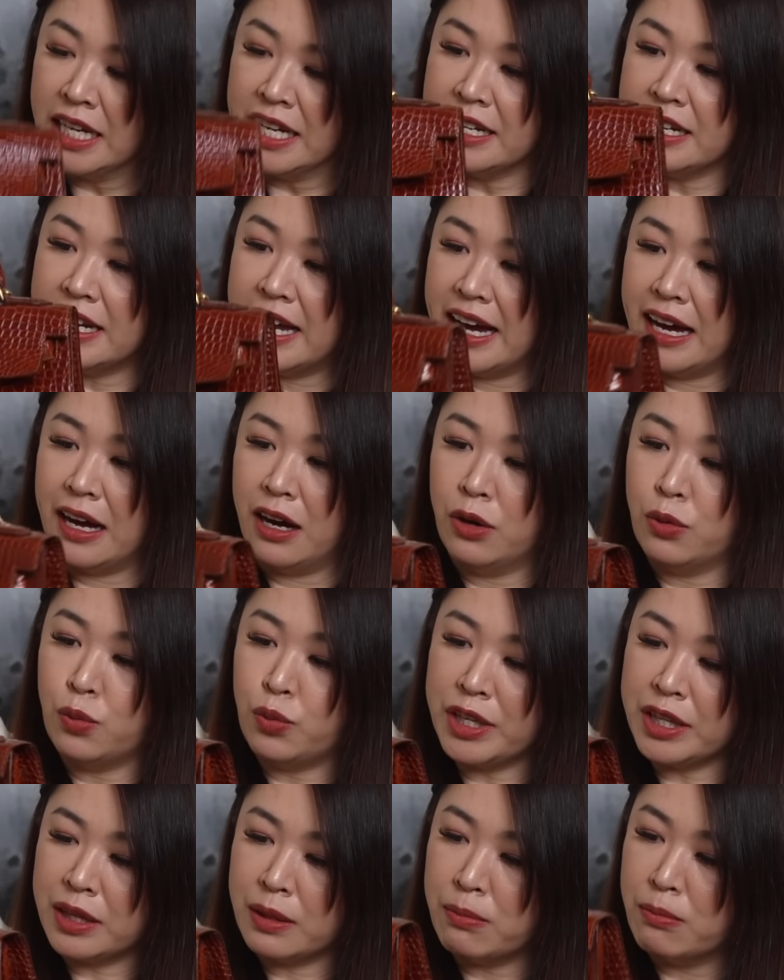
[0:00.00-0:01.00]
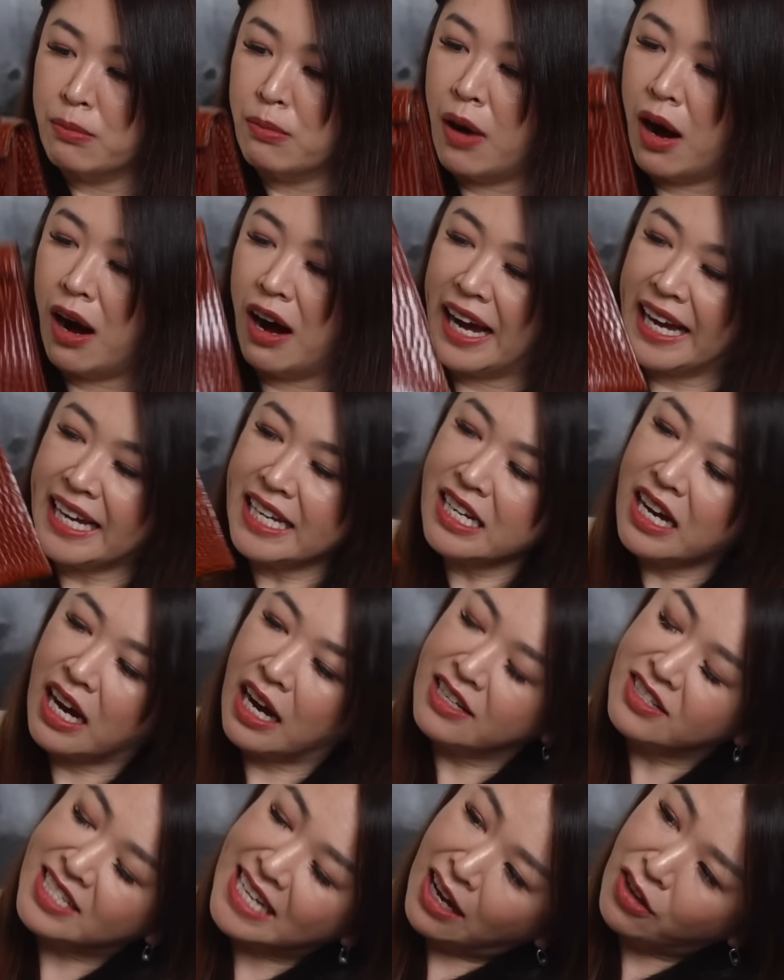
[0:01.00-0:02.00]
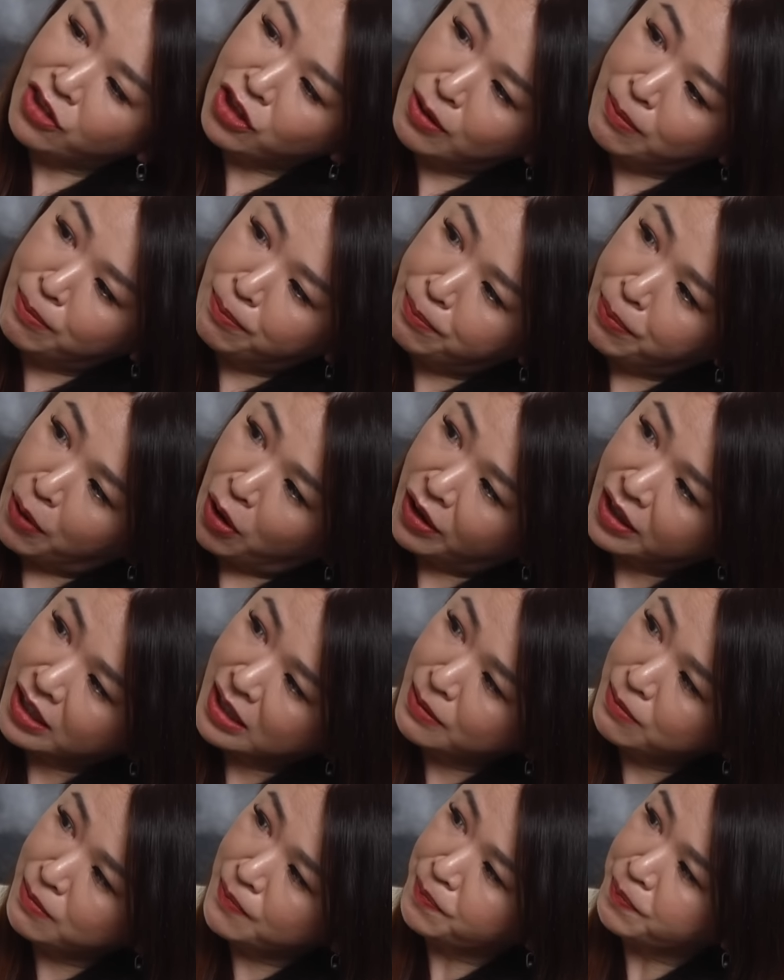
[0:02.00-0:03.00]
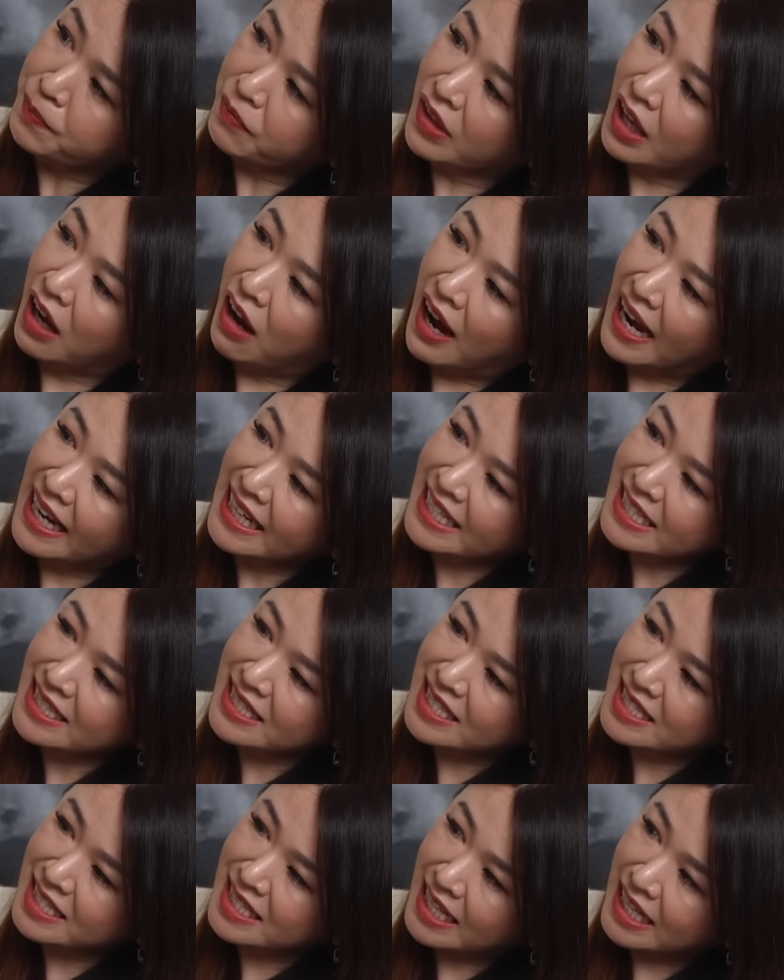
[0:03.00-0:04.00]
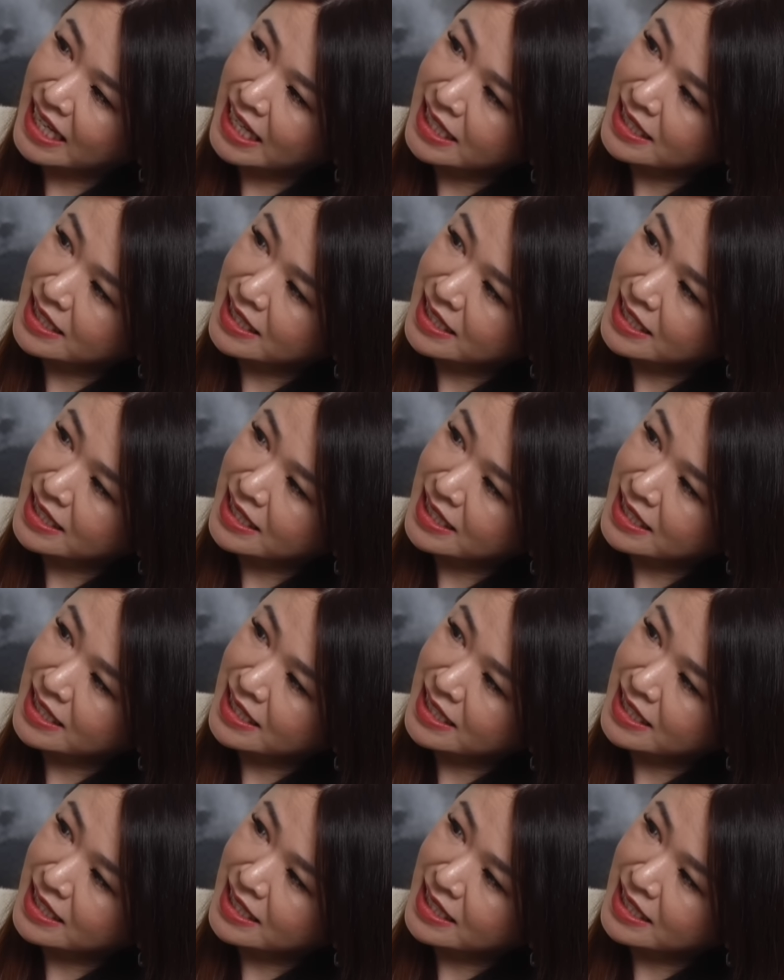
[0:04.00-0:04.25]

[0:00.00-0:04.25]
Now with mine, down the bottom, I can see